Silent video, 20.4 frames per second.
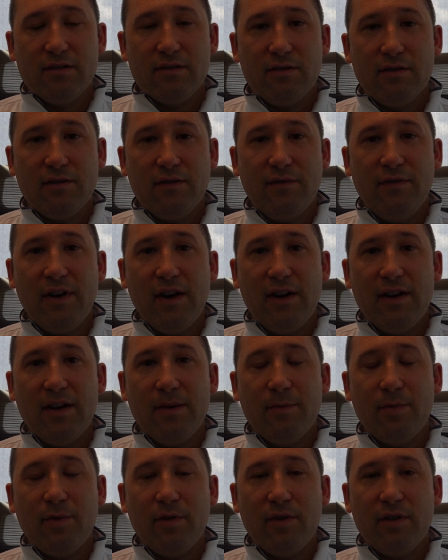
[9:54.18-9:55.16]
So it's very
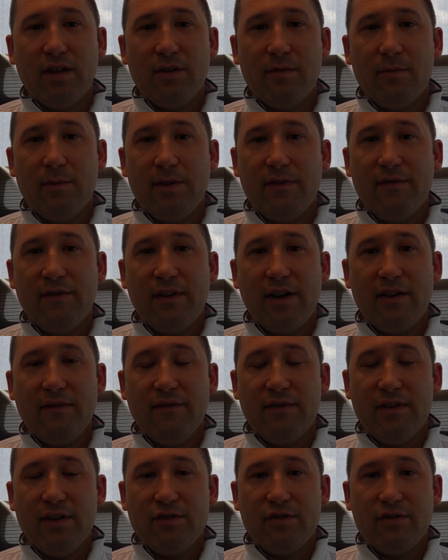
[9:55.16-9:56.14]
important that we be very
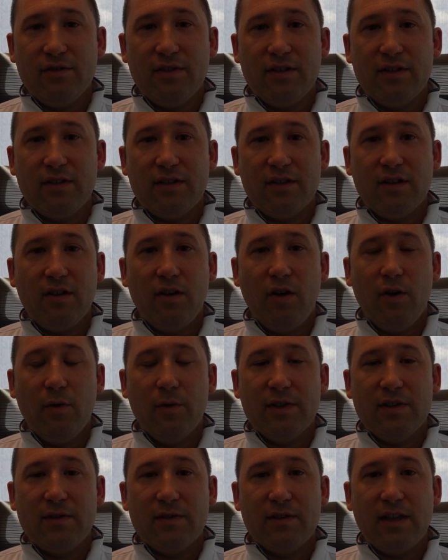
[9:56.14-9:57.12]
vigilant and
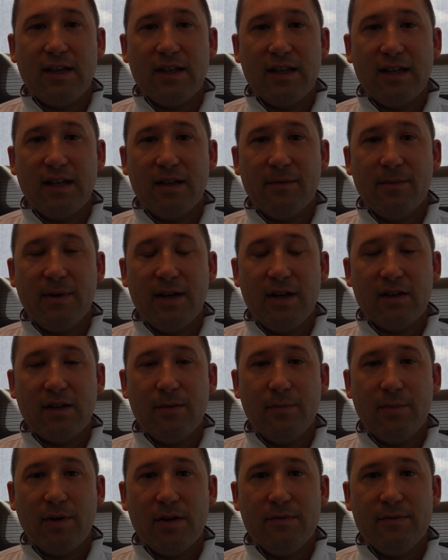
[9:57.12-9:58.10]
always thinking about
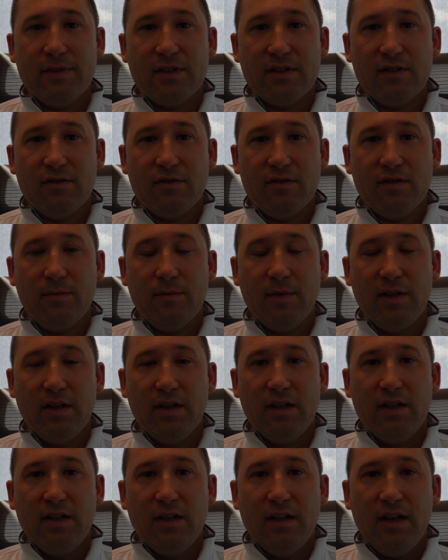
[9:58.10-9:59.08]
compartment syndrome,
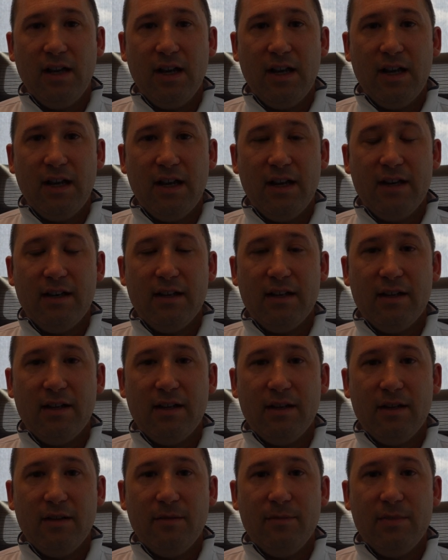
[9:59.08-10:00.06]
and
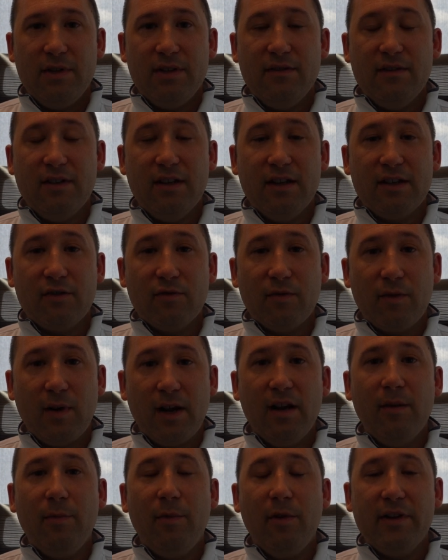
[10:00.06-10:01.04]
be
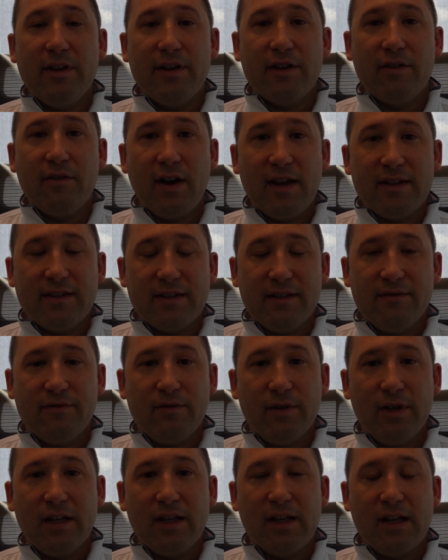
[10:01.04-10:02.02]
incredibly aggressive
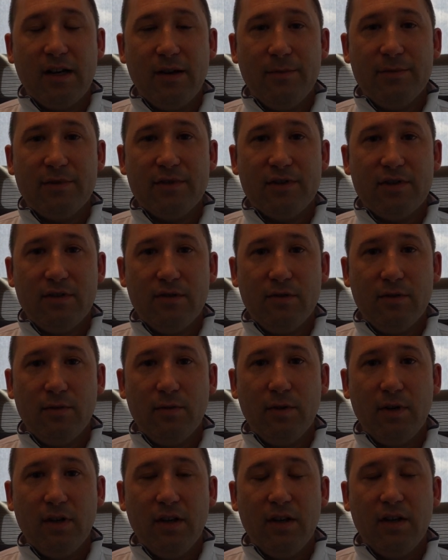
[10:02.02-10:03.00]
when it comes to